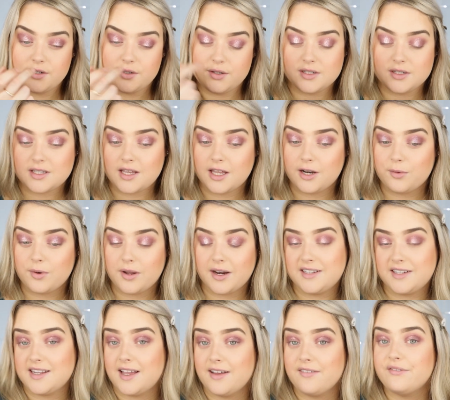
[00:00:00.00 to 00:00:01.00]
you just kind of wanted
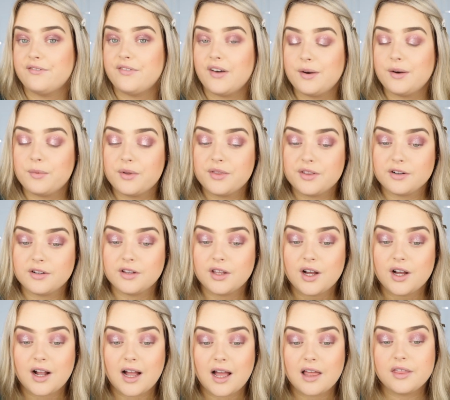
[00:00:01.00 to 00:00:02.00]
to have fun with your
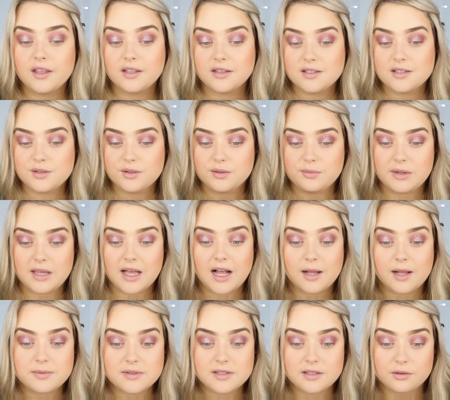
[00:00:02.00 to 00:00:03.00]
look, I think this would be
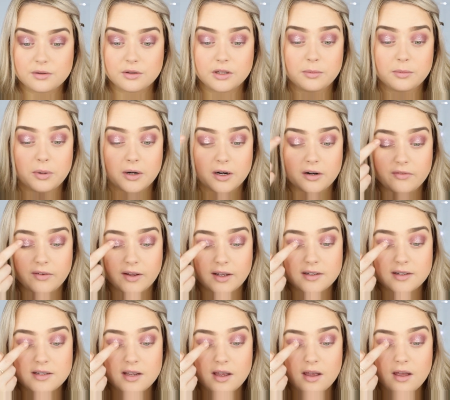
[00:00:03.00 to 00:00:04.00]
absolutely
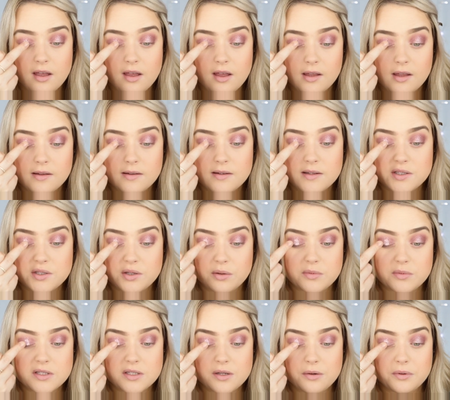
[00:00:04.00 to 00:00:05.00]
perfect. So
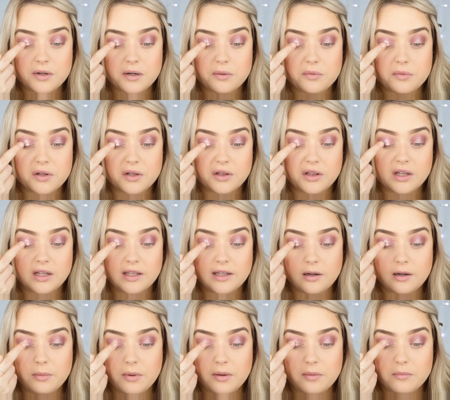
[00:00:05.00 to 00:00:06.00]
I'm just going in with a
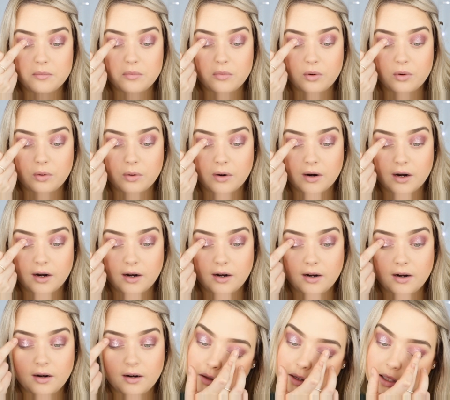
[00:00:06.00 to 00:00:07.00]
little bit
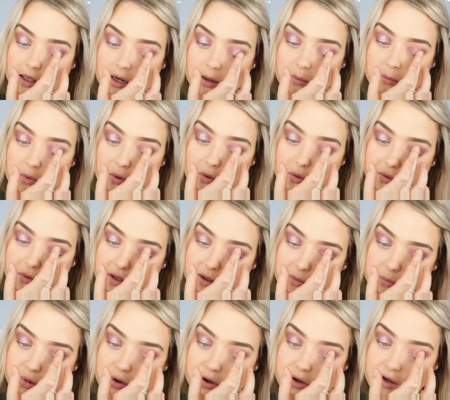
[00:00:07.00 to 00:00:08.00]
more, and I'm only
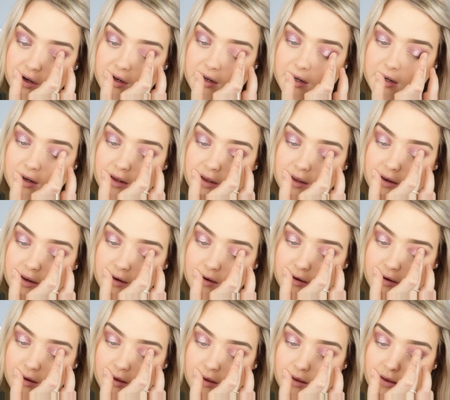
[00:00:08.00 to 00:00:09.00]
putting it in